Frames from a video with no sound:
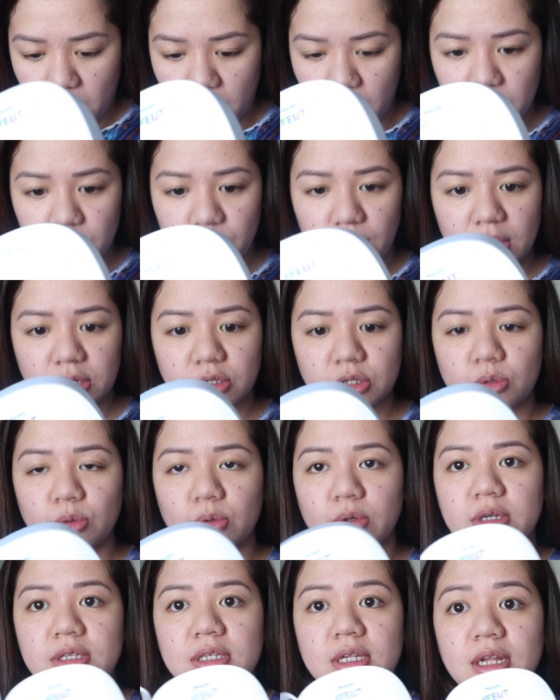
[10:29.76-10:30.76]
hardware
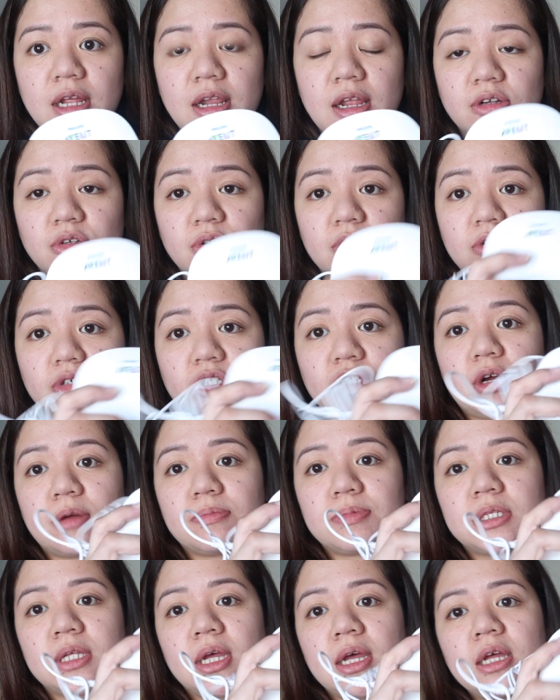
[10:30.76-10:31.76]
stores and electrical
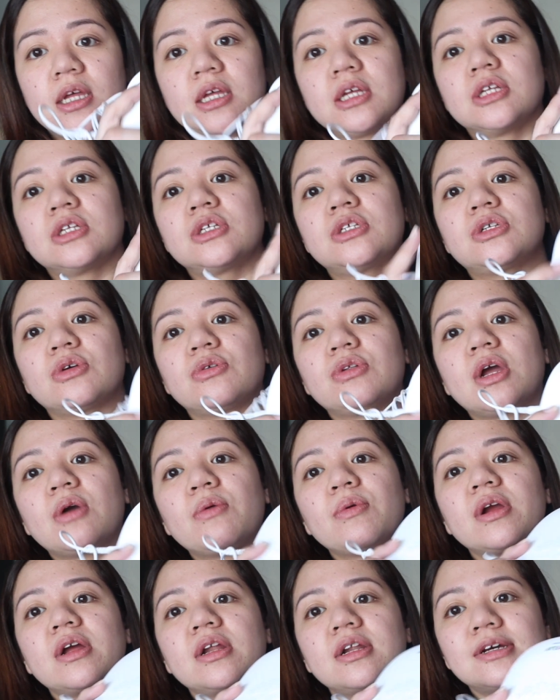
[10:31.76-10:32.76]
shops. So
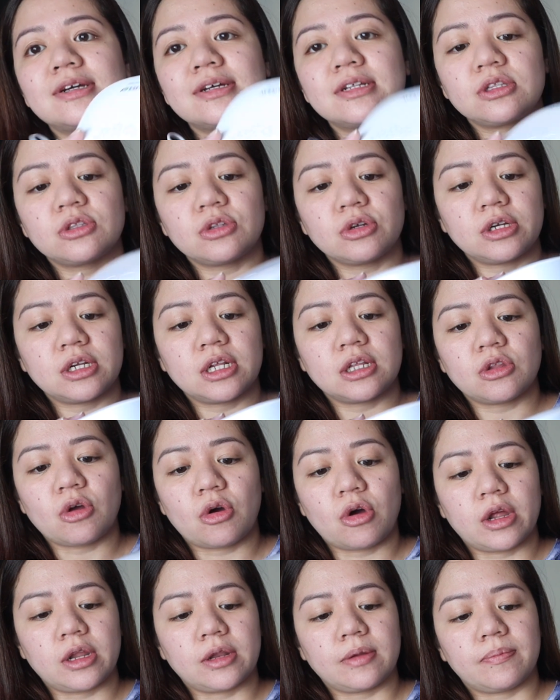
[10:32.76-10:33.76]
now we're gonna turn it
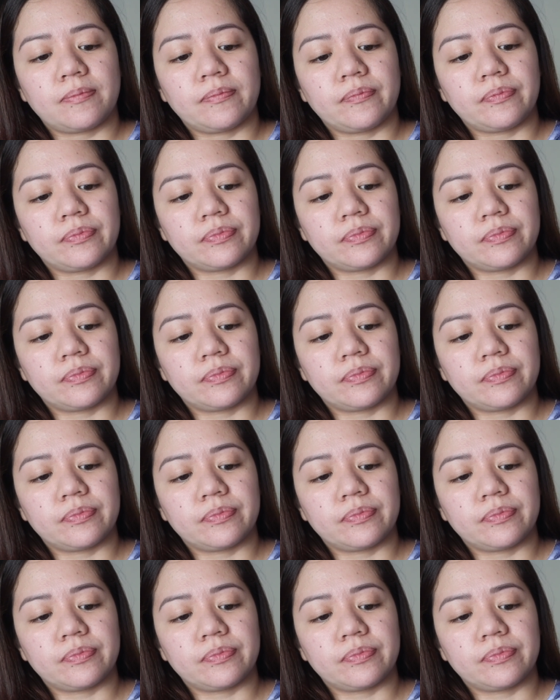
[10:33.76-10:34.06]
on.